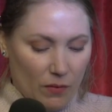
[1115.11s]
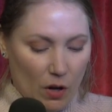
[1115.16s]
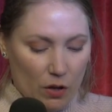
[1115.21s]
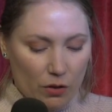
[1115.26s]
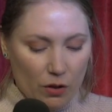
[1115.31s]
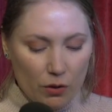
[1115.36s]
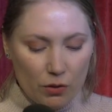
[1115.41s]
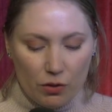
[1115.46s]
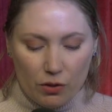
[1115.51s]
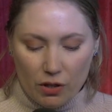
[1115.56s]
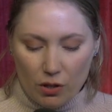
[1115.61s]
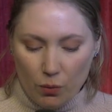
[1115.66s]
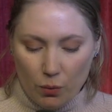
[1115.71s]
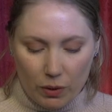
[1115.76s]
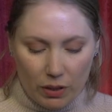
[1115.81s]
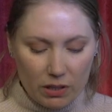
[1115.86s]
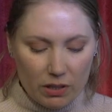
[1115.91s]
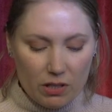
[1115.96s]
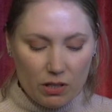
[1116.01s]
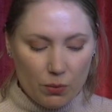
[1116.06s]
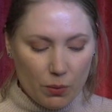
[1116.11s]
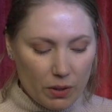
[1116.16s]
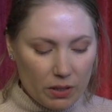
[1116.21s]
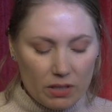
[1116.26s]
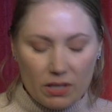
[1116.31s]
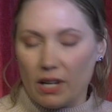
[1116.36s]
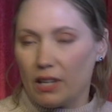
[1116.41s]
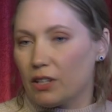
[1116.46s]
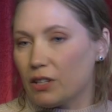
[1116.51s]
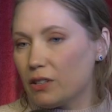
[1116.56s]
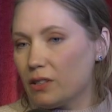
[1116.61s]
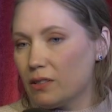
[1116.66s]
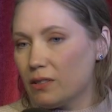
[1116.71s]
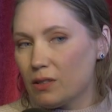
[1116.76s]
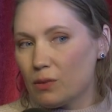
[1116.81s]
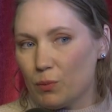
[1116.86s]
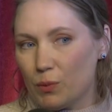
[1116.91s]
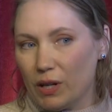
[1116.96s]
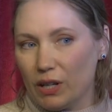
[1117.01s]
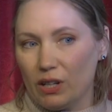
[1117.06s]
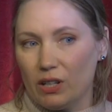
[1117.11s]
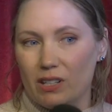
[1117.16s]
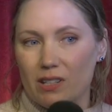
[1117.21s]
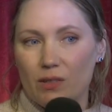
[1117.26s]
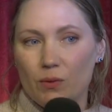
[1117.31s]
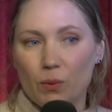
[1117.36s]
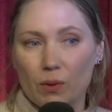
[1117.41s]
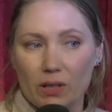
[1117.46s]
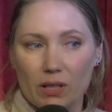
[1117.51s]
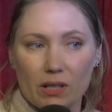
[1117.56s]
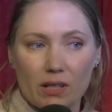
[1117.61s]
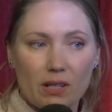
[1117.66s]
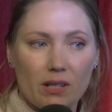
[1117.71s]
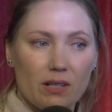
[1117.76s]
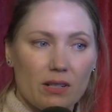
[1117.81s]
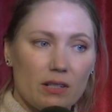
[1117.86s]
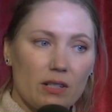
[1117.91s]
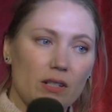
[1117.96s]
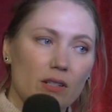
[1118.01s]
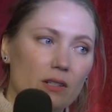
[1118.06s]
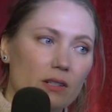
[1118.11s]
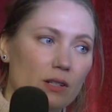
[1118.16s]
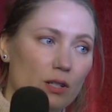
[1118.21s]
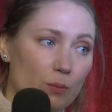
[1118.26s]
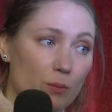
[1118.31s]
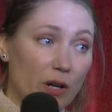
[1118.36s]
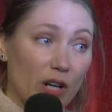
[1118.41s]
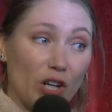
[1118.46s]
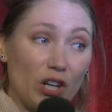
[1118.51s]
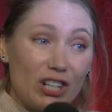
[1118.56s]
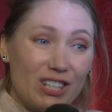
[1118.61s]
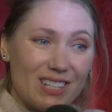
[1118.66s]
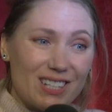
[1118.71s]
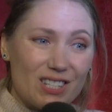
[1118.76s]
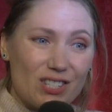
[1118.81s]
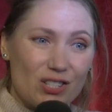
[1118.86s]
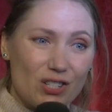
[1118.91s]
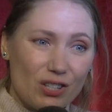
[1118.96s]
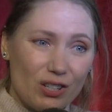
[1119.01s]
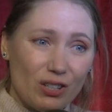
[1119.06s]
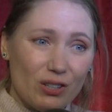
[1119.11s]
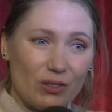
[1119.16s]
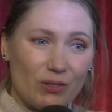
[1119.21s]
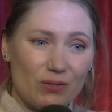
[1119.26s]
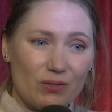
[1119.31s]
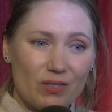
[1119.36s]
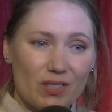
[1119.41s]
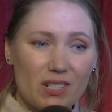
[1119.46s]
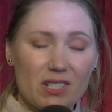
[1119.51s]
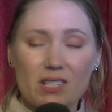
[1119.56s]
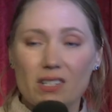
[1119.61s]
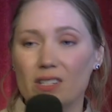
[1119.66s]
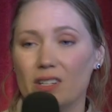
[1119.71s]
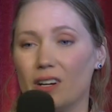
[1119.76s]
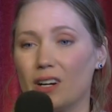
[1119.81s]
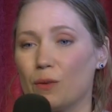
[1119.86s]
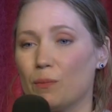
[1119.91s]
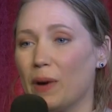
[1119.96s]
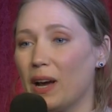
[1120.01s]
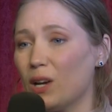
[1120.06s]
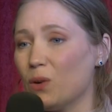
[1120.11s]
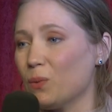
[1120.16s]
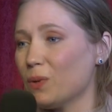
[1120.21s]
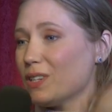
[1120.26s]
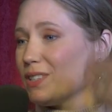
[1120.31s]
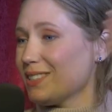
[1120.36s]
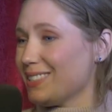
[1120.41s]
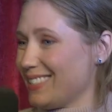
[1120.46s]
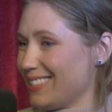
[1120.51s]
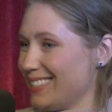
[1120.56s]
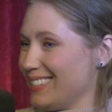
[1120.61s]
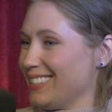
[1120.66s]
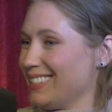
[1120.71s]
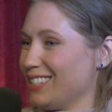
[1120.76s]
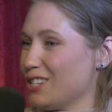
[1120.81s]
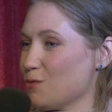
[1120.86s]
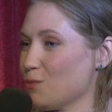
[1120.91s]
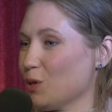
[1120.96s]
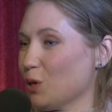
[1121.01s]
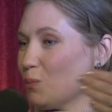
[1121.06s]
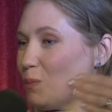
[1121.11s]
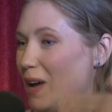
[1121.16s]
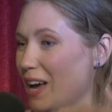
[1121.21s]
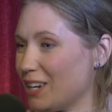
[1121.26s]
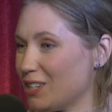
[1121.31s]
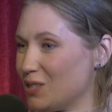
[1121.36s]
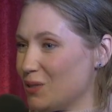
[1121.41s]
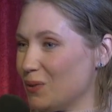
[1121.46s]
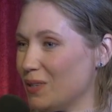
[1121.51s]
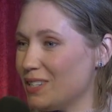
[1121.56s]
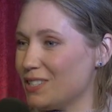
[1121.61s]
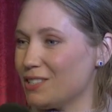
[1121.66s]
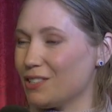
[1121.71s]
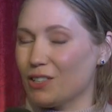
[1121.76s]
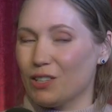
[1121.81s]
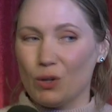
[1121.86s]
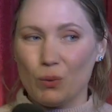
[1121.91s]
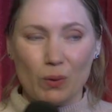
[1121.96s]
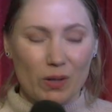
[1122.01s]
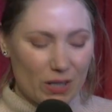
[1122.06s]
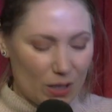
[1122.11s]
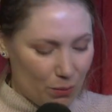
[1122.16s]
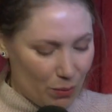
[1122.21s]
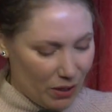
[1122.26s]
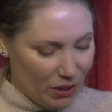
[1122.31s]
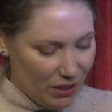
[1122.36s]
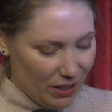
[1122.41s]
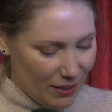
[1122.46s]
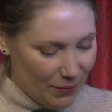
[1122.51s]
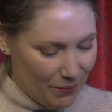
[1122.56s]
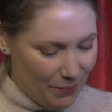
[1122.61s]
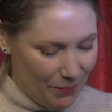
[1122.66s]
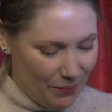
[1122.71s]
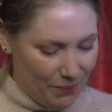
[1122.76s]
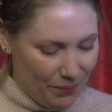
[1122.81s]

Those good words towards others bring bring goodness to you, just as our bad words bring bad to us, our good words bring good.